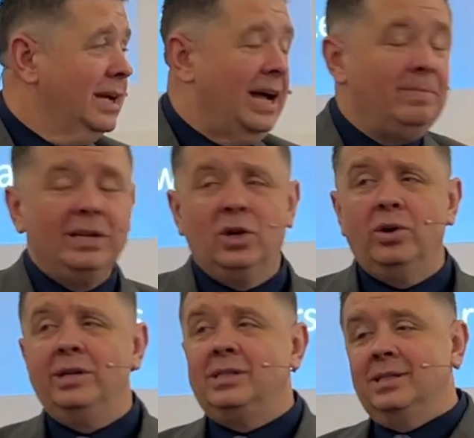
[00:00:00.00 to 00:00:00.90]
I'd been
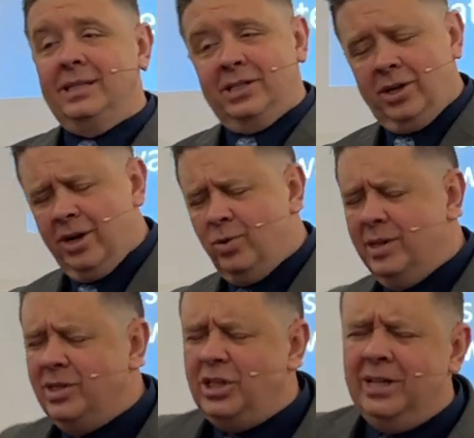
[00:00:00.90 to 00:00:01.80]
going since I started going to
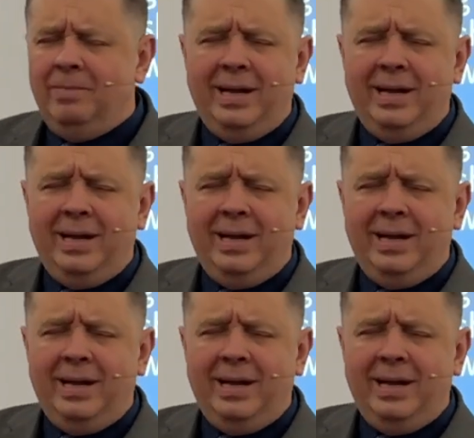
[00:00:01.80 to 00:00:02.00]
the gym.